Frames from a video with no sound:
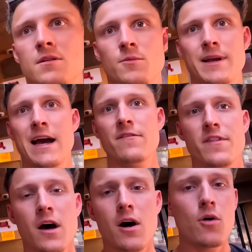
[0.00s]
lights. We have
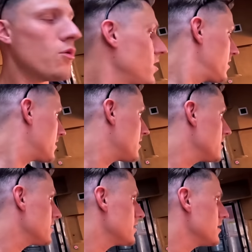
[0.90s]
the whole,
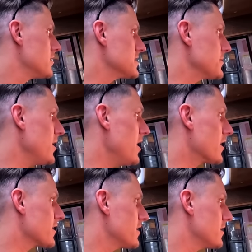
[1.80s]
does it work?